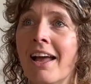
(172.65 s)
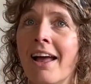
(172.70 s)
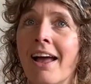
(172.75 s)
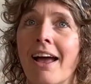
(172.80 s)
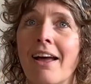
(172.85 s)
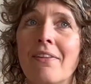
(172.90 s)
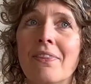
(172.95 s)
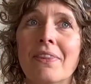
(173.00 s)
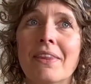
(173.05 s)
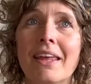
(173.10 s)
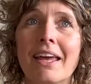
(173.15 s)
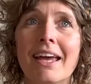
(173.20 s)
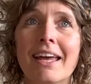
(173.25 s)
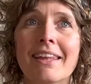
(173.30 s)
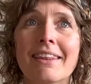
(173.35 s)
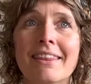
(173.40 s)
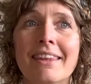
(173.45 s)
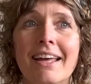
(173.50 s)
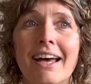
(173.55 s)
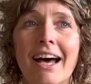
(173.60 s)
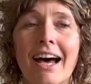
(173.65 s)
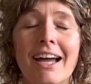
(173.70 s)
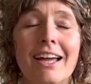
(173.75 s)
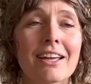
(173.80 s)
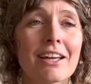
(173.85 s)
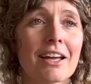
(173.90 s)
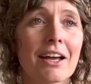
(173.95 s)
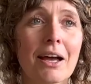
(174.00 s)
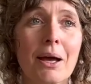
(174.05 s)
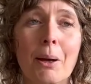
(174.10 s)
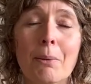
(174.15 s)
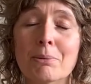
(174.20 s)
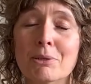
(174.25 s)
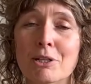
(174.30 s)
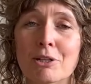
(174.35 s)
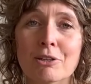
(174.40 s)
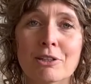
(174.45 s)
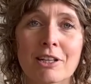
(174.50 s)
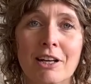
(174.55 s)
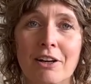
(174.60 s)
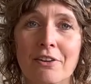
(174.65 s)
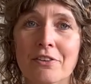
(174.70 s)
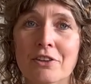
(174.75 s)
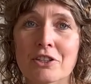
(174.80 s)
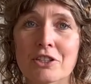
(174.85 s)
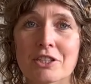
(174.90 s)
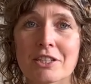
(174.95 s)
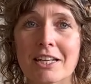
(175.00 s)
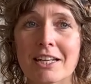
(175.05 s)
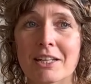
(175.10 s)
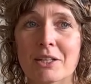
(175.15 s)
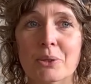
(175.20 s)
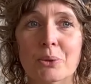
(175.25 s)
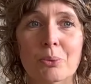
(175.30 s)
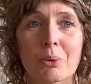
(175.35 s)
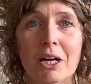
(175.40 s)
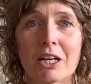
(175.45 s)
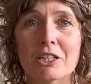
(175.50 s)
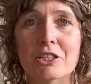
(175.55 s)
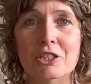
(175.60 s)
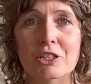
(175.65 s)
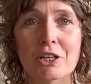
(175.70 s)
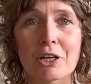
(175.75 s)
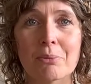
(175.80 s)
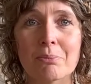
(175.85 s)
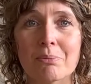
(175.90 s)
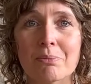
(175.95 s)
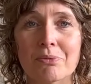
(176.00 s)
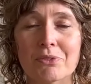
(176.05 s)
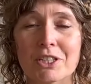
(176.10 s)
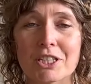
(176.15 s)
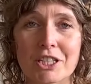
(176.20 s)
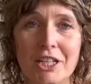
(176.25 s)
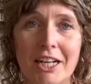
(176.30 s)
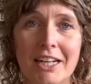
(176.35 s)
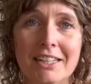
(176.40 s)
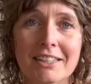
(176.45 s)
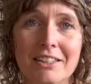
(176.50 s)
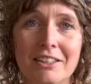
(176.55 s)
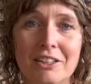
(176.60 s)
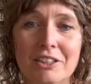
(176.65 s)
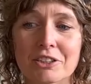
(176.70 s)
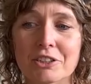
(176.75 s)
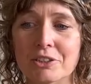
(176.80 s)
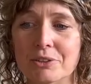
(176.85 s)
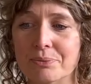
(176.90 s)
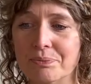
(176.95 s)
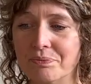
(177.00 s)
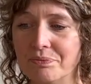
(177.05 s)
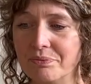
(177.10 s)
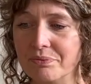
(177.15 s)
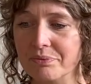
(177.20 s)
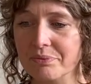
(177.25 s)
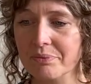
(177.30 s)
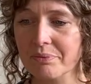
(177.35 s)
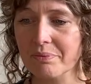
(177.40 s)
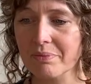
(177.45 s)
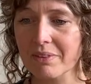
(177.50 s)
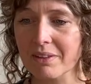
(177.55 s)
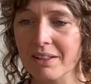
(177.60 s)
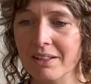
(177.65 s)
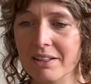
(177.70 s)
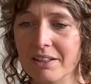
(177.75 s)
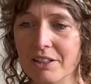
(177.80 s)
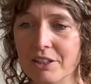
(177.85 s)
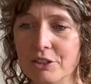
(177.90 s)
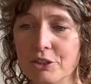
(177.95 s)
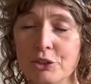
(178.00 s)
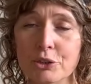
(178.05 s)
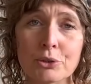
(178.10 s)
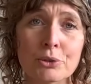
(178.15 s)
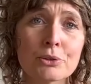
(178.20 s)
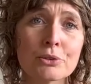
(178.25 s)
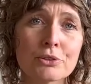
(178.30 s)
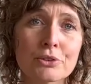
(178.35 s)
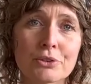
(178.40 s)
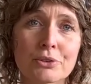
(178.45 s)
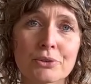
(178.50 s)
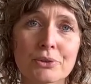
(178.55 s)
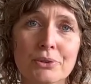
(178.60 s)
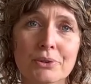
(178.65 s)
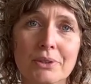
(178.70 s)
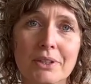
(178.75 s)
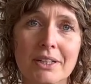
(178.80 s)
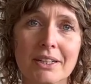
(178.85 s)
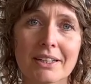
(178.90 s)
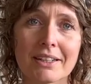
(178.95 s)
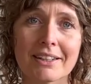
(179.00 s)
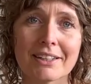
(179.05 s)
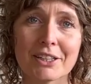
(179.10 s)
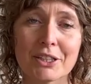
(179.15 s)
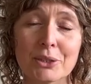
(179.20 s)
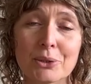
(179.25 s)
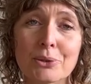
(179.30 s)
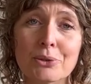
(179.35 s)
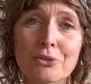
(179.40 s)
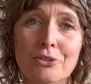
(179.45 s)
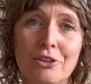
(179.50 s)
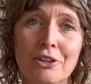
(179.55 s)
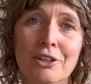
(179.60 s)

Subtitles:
And I absolutely understand why some designers choose to use a